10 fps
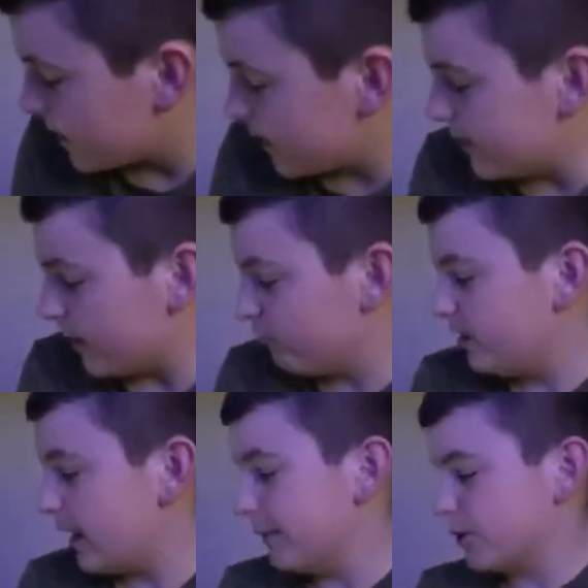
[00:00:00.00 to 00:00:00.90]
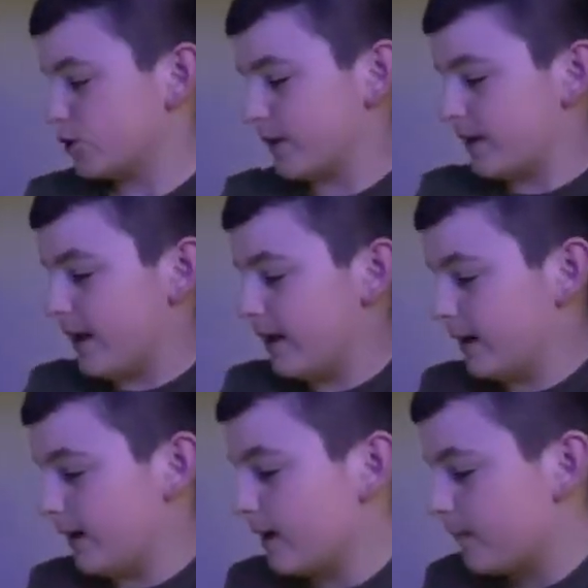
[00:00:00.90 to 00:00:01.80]
and then Real Madrid and
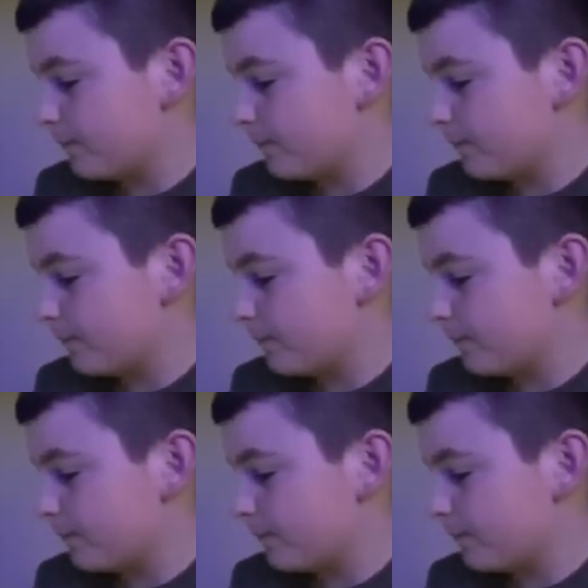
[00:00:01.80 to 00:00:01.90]
Inter,